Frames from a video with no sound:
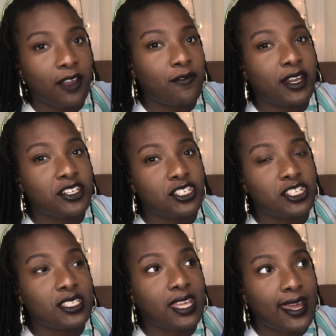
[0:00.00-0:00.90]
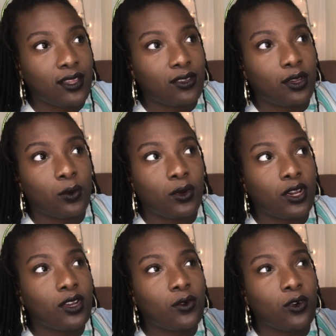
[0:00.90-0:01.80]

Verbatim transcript: if I should just gather their work